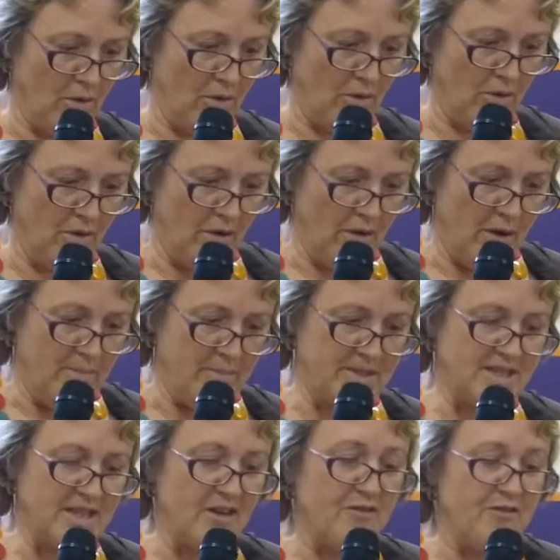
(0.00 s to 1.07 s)
law,
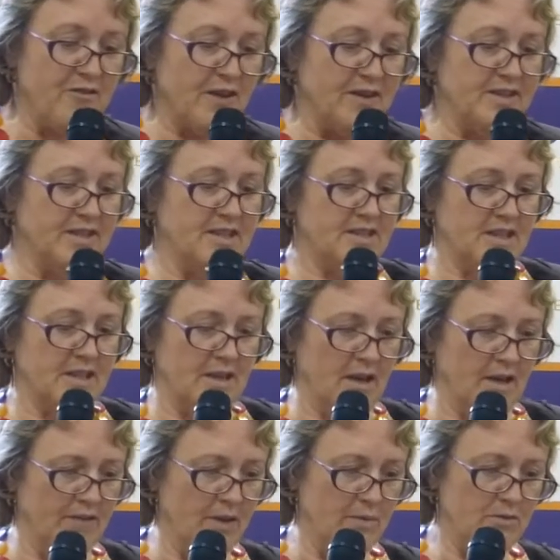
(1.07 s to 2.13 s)
missing a funding
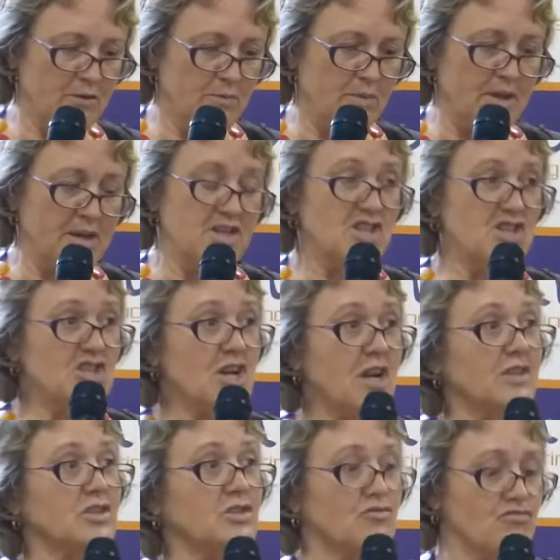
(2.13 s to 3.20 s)
deadline that would have been
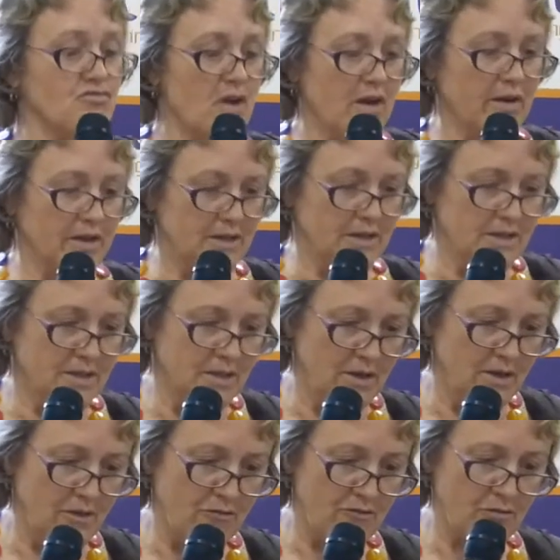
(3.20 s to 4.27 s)
just right
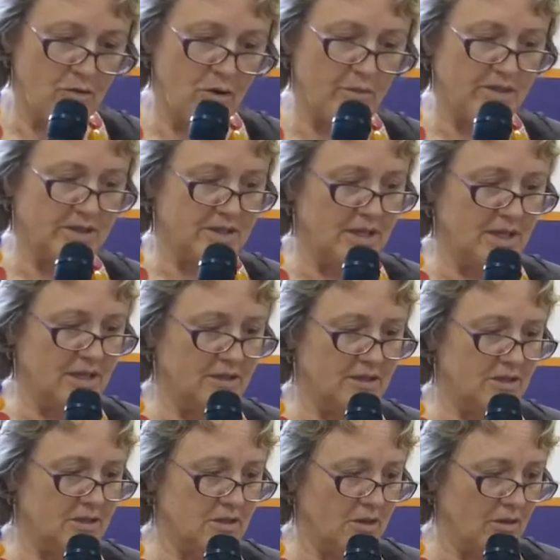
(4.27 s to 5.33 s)
for what we're seeking
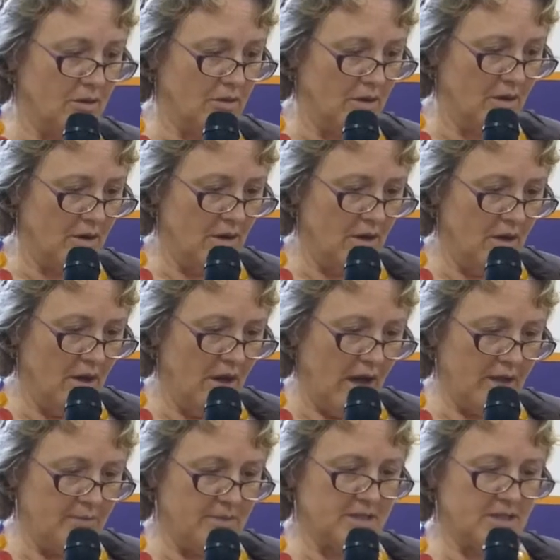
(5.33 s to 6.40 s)
to do,
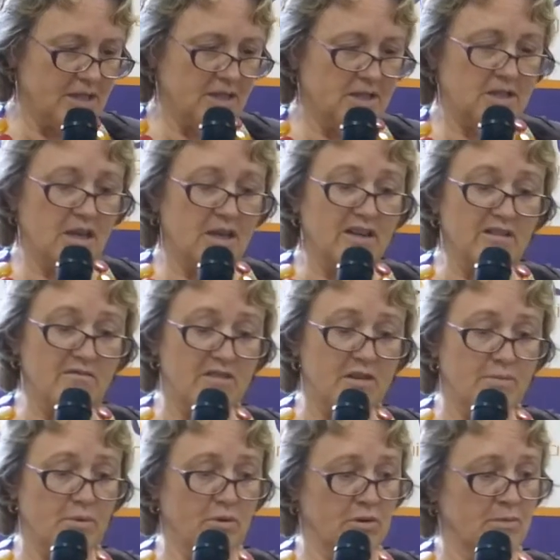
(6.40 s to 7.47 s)
and missing a
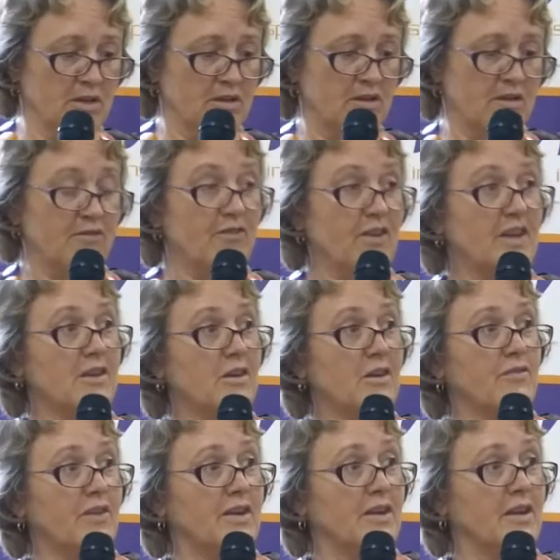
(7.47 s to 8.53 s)
diary appointment and
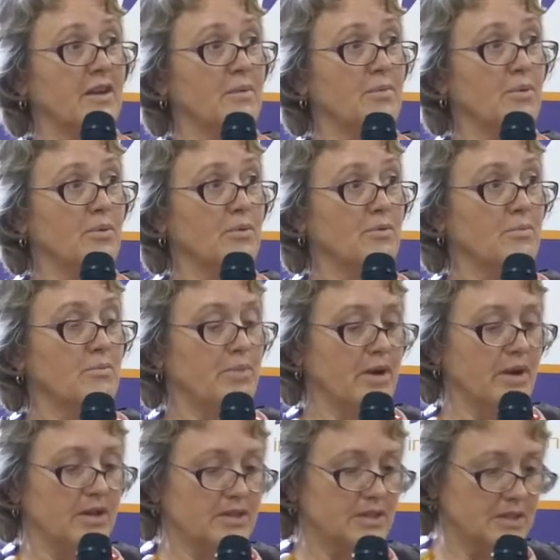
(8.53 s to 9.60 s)
offending an important
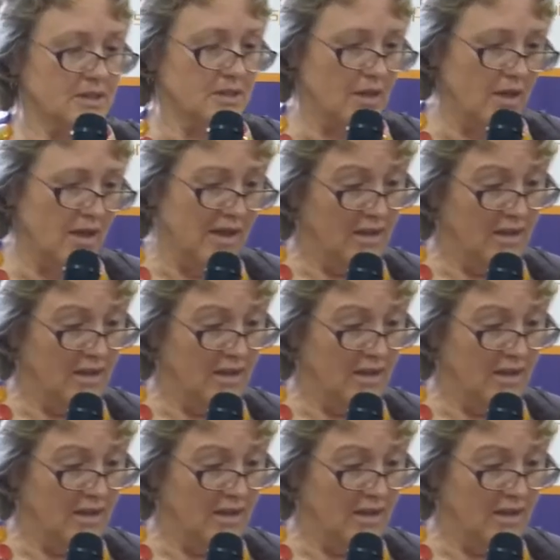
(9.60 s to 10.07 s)
person.